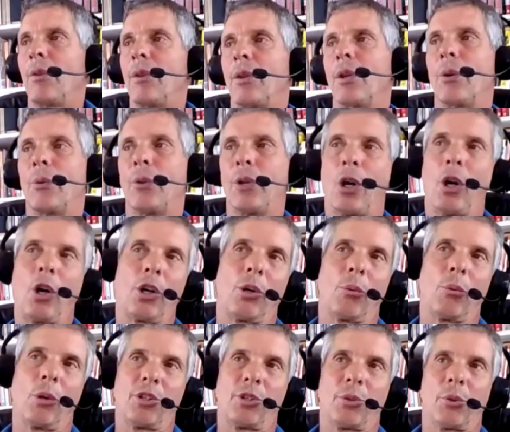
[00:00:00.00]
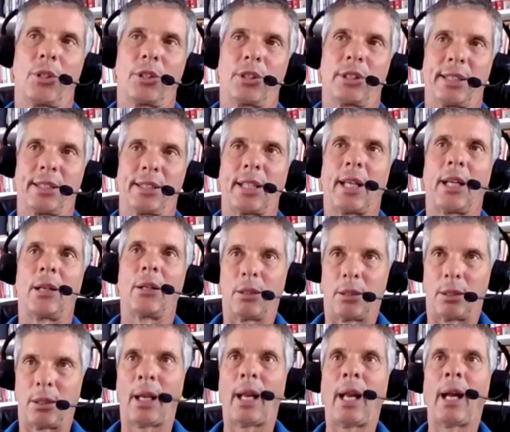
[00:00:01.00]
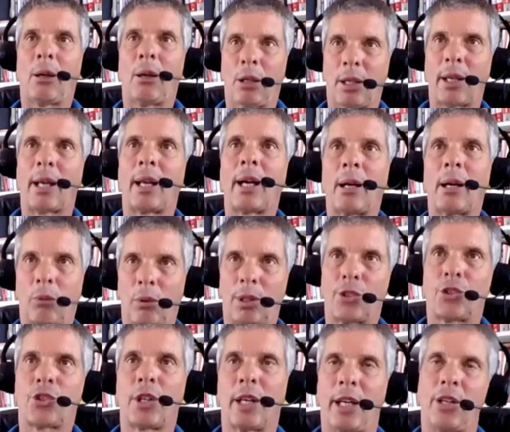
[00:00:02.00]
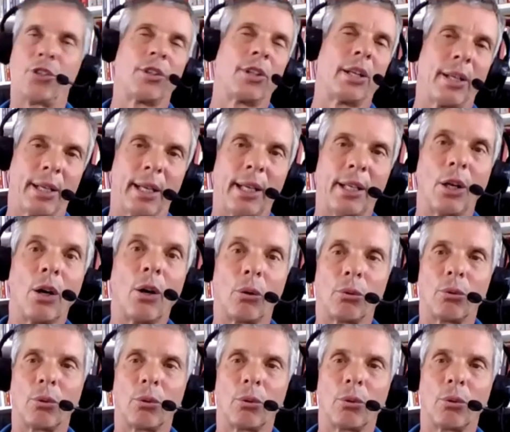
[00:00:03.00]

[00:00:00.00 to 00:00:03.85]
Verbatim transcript: The, the harder ones are ones like say, yeah, okay, I want to change, and then they don't,